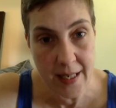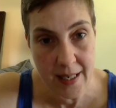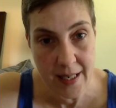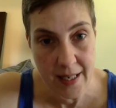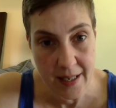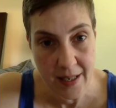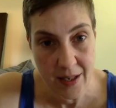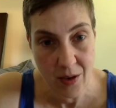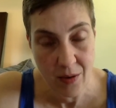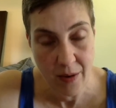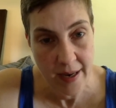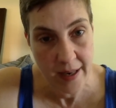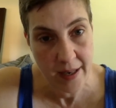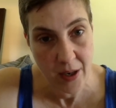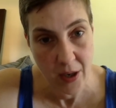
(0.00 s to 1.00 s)

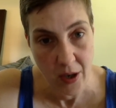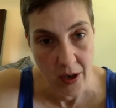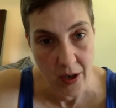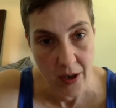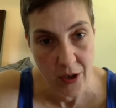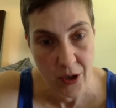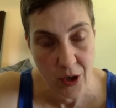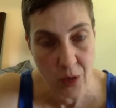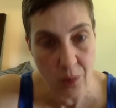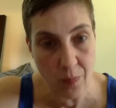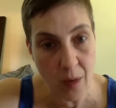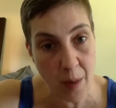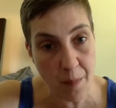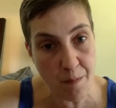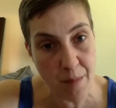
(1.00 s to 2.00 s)
discredit her, to
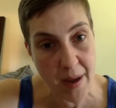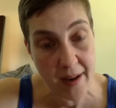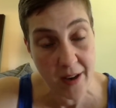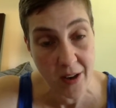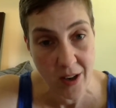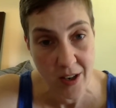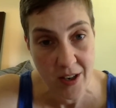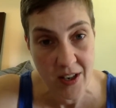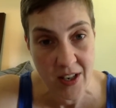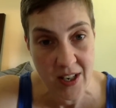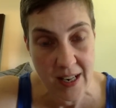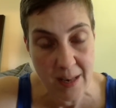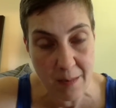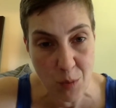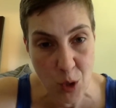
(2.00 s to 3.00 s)
make her
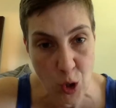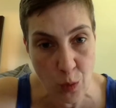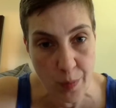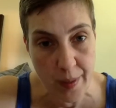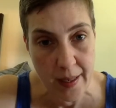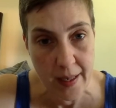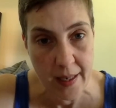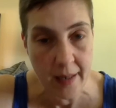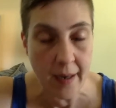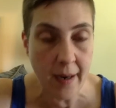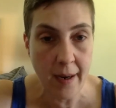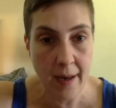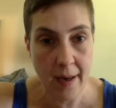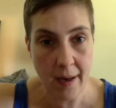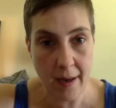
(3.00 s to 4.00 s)
seem to be
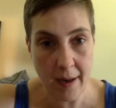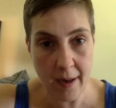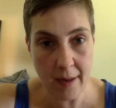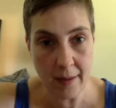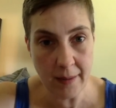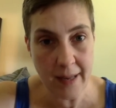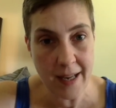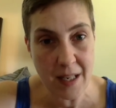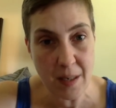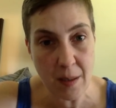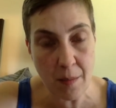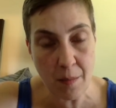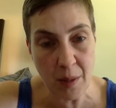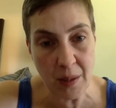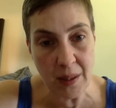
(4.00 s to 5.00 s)
less
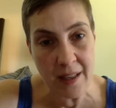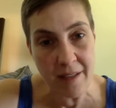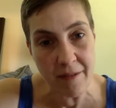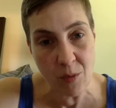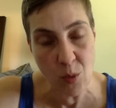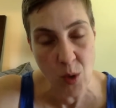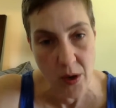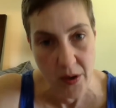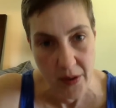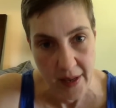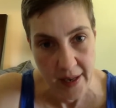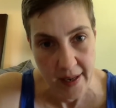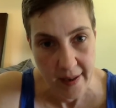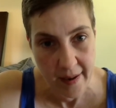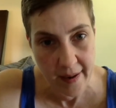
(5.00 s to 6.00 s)

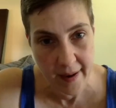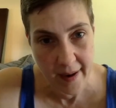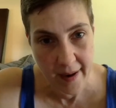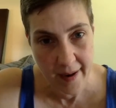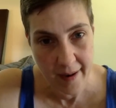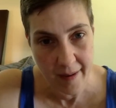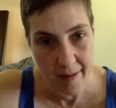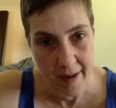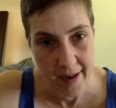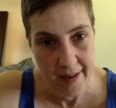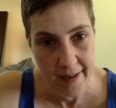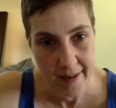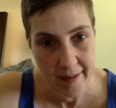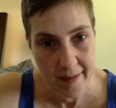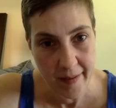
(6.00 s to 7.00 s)
belief-worthy,
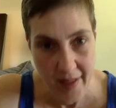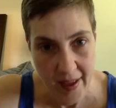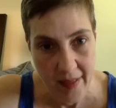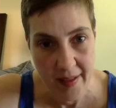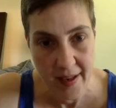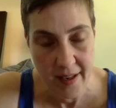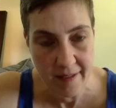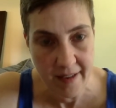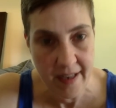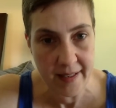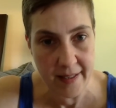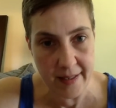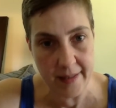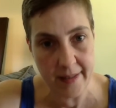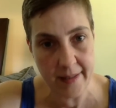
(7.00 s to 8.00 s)
right, than the
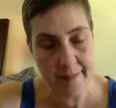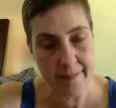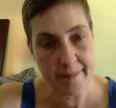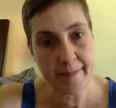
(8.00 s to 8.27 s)
defendant.